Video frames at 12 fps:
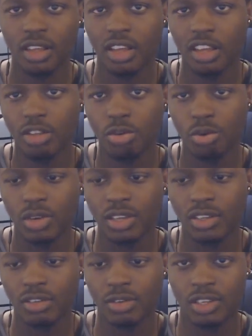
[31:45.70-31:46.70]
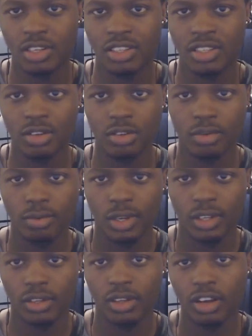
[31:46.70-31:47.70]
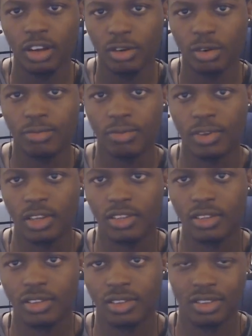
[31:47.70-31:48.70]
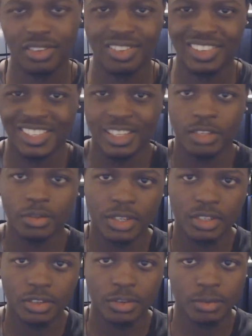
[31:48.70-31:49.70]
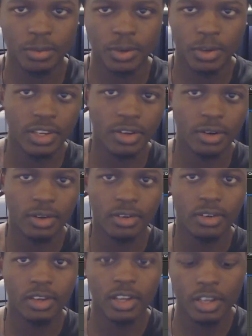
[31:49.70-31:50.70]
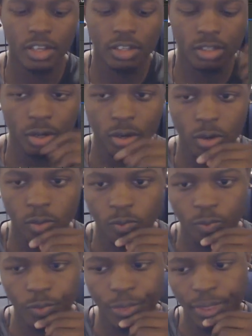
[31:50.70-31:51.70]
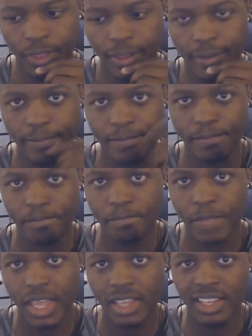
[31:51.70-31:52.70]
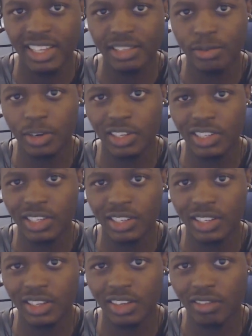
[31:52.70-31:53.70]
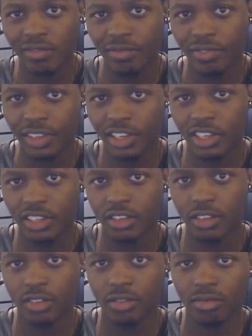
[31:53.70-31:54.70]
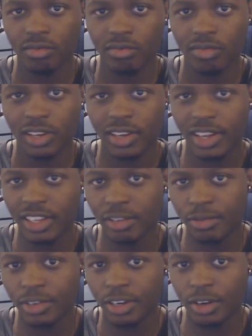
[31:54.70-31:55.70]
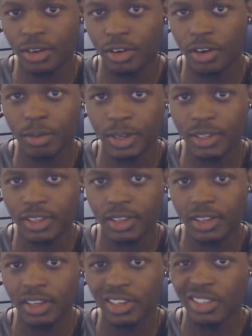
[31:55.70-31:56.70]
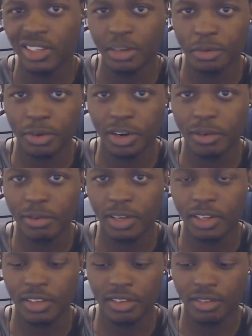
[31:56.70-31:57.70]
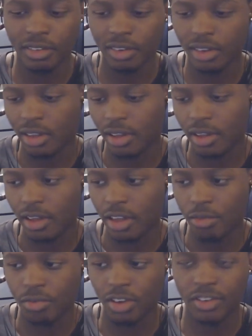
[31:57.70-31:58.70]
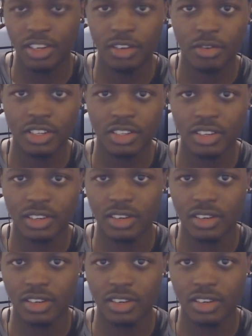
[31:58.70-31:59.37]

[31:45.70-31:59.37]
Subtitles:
tweak it to get the sound you want out of like the situation you're working on. So thanks for watching, and like the video, comment, subscribe, and if you have any question,